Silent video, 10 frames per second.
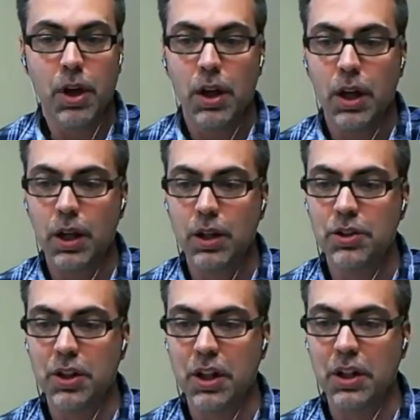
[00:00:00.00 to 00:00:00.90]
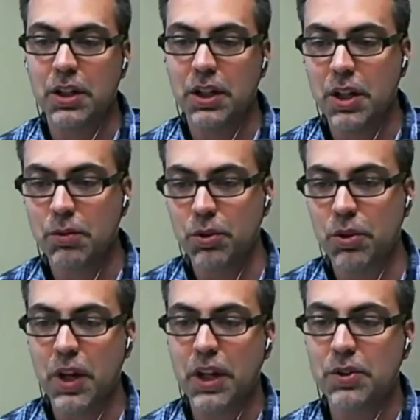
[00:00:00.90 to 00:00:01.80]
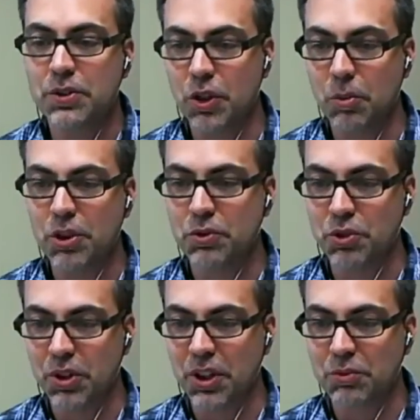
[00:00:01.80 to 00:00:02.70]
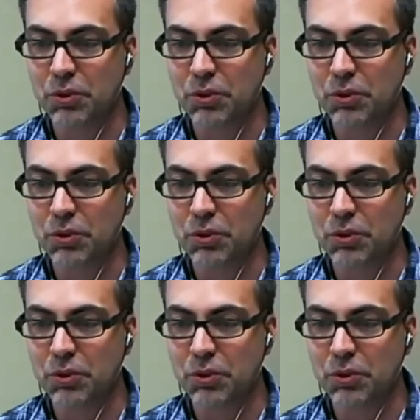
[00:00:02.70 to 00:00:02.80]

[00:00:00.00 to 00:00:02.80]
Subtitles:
And Nikki, Ruth, thank you so much for joining us.